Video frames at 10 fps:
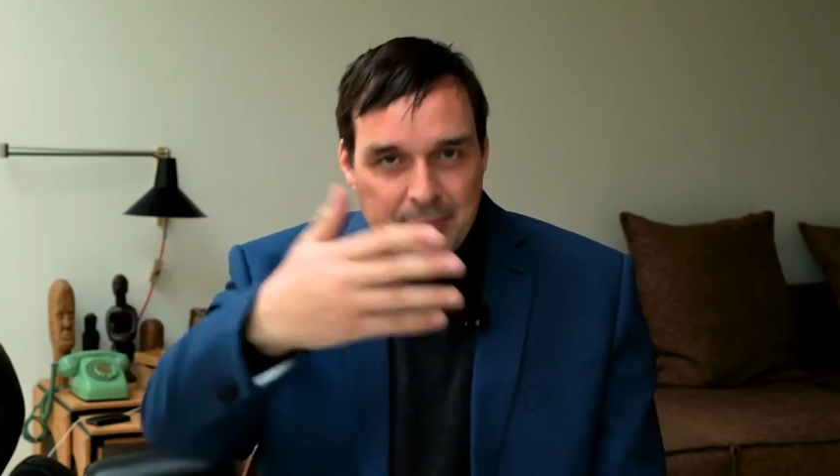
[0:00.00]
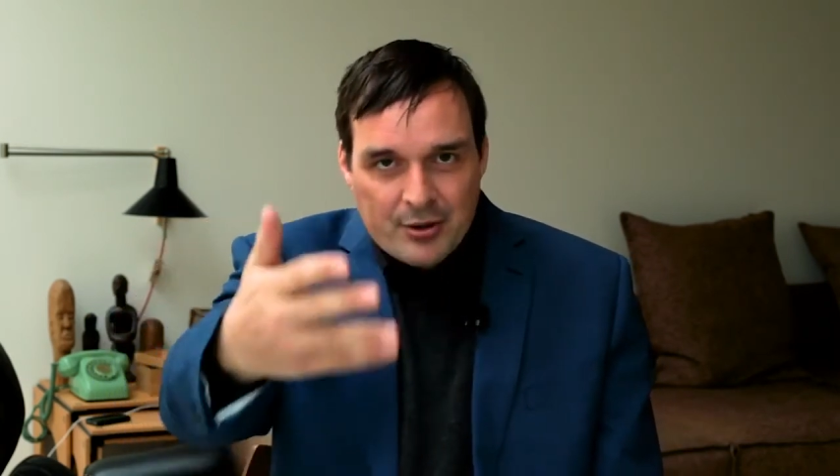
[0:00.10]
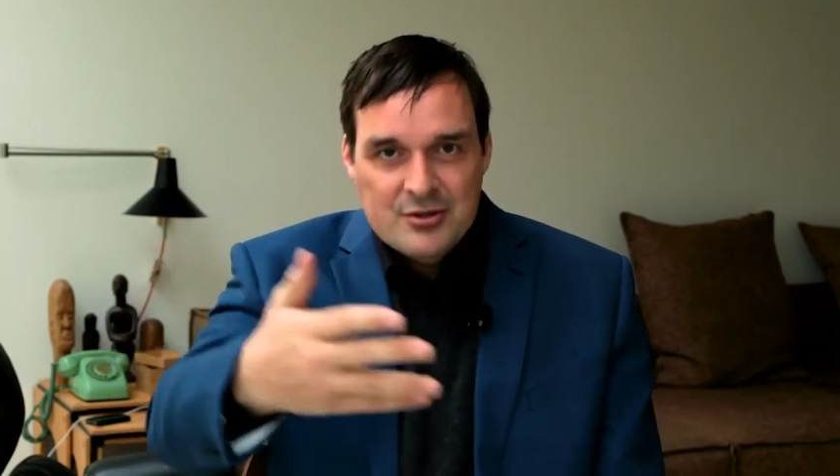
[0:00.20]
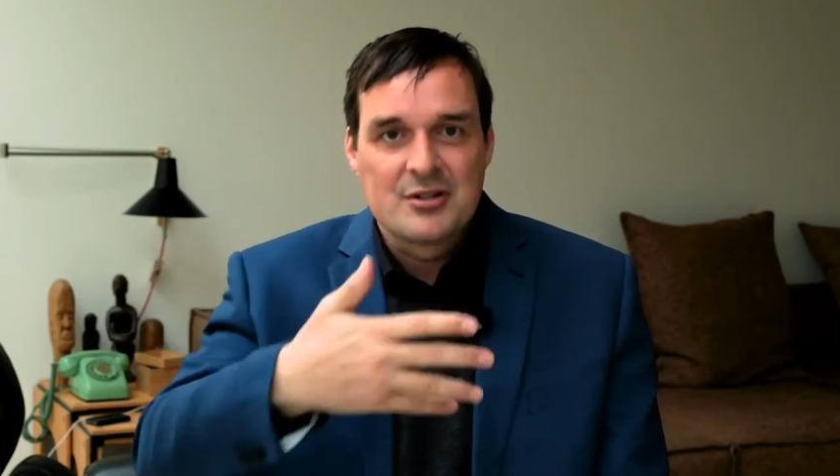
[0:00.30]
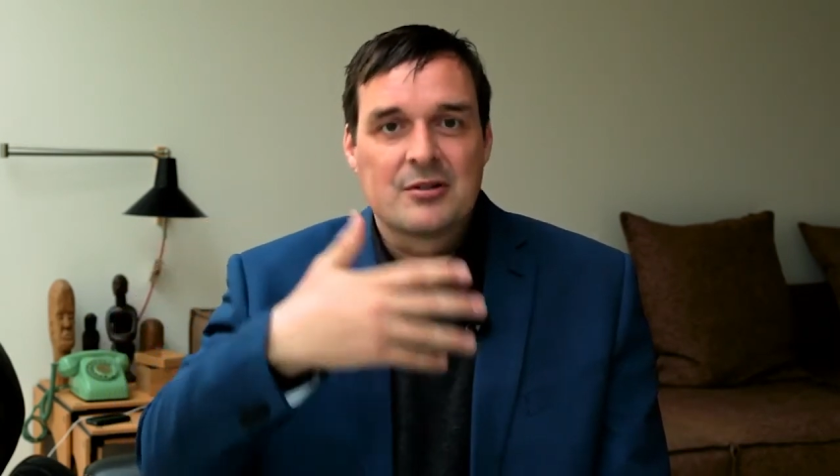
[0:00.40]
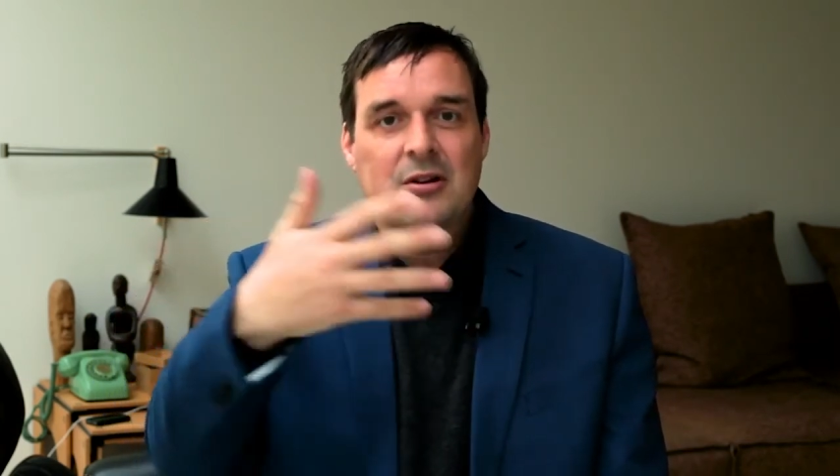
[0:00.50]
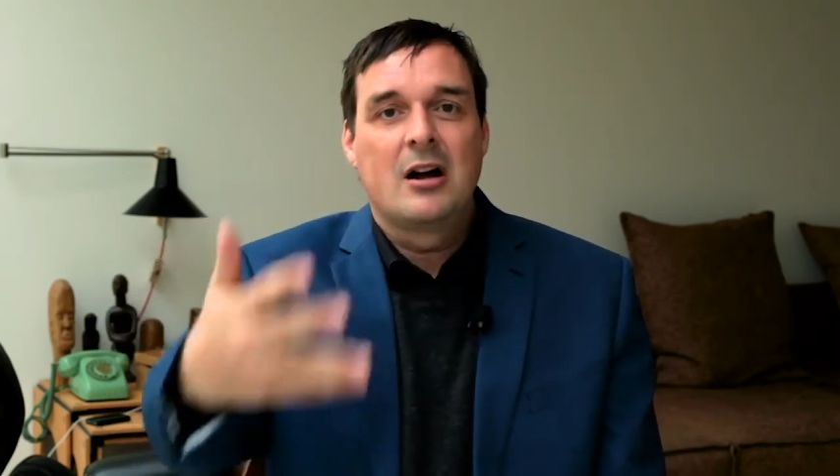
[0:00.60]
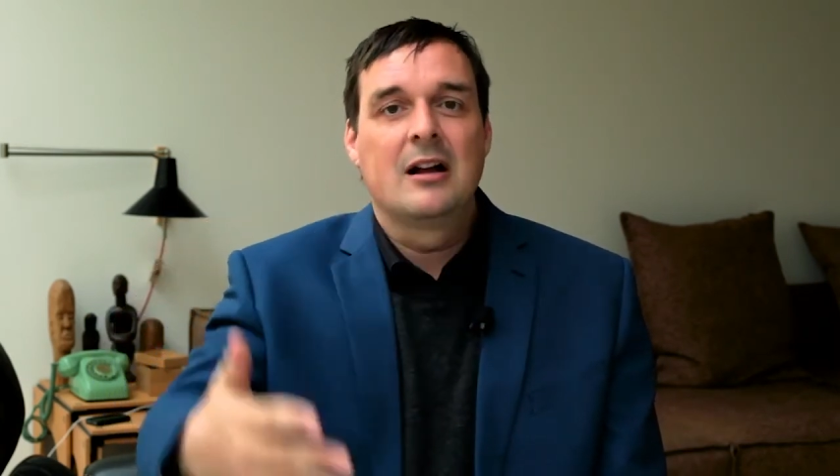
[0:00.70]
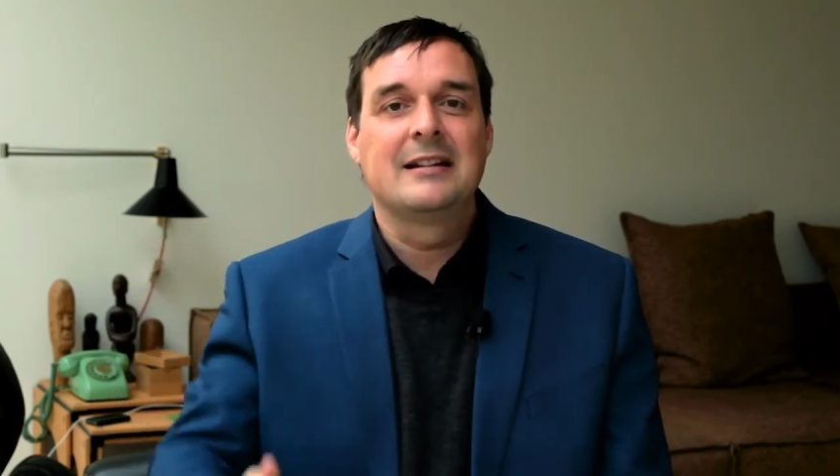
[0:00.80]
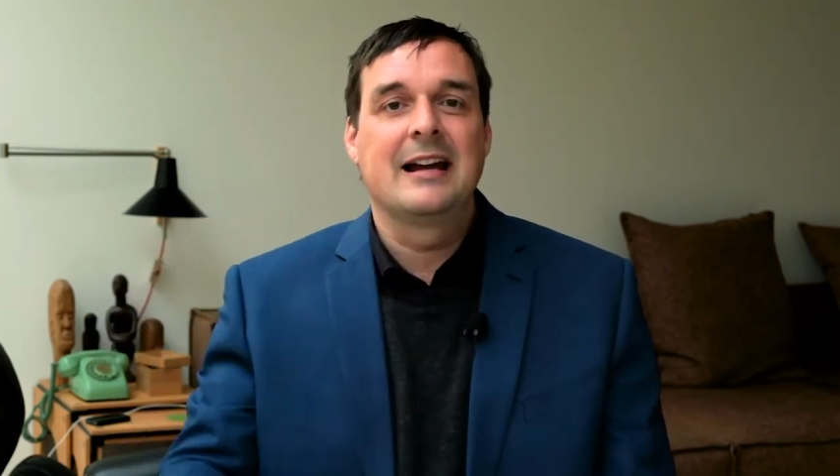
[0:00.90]
personal
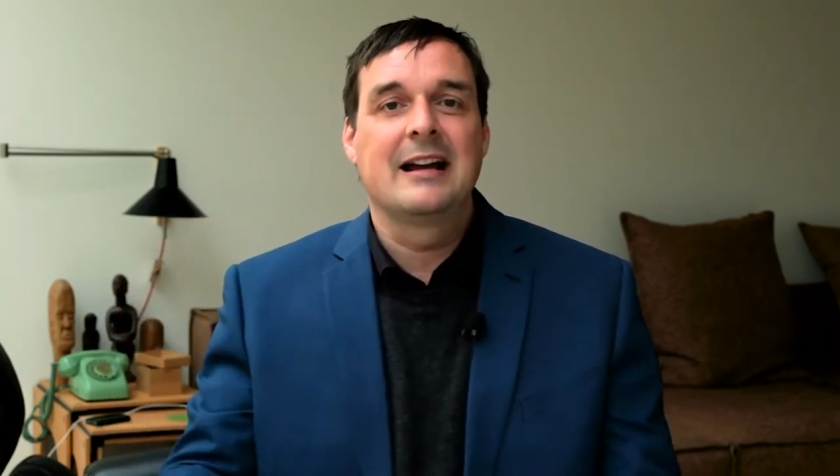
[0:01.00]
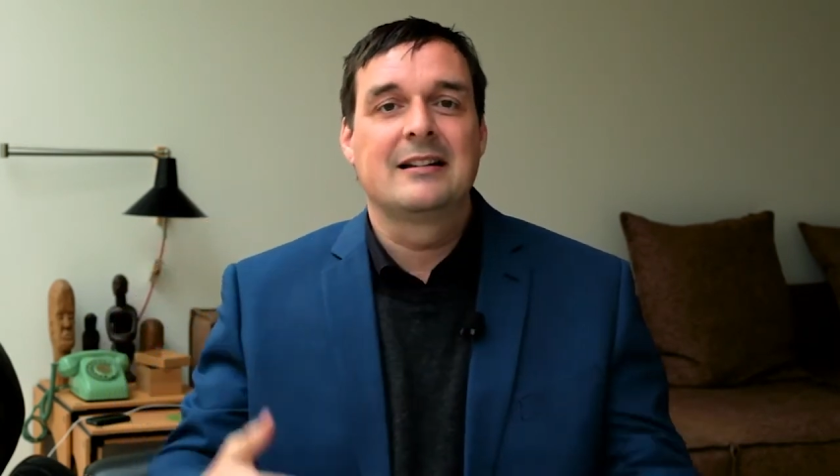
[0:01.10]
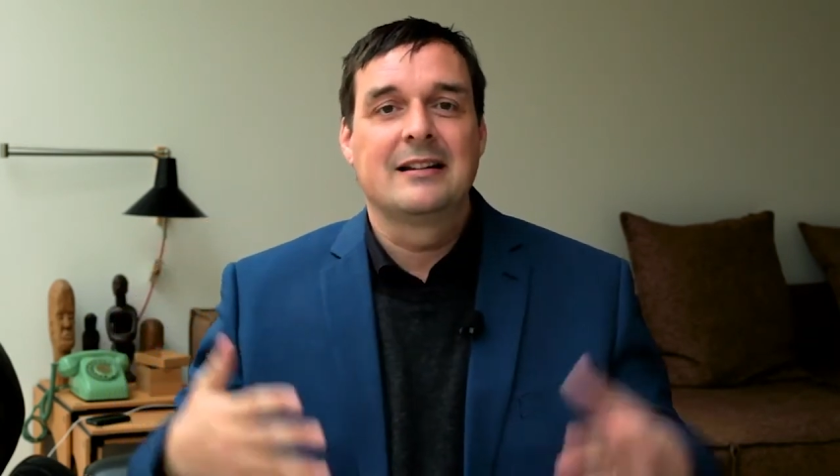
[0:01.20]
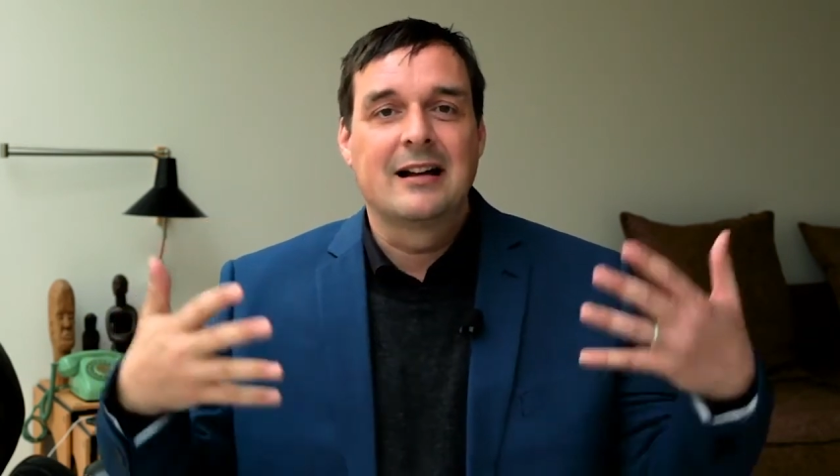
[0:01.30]
contact,